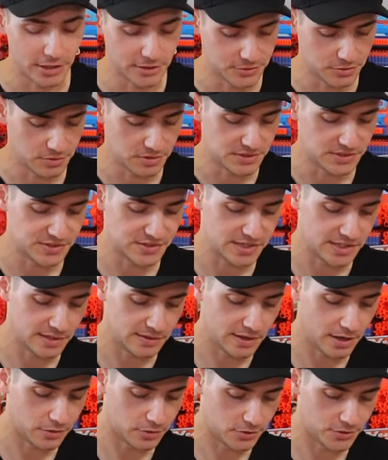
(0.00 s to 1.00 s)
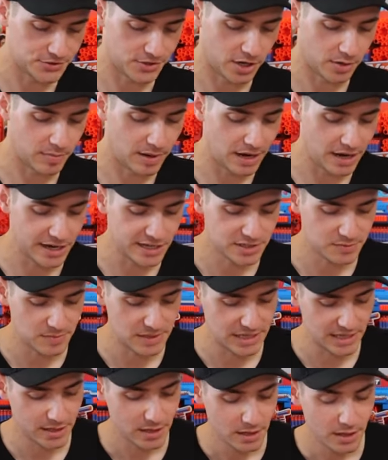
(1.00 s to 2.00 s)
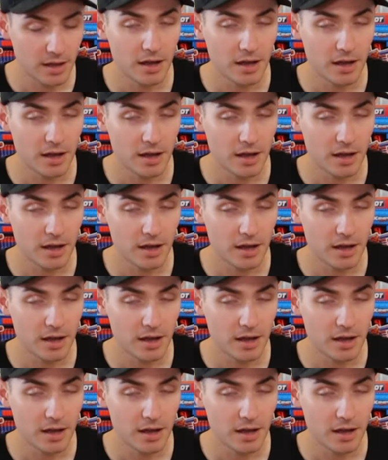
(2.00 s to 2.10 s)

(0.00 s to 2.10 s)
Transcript: As you can see, the others are behind me.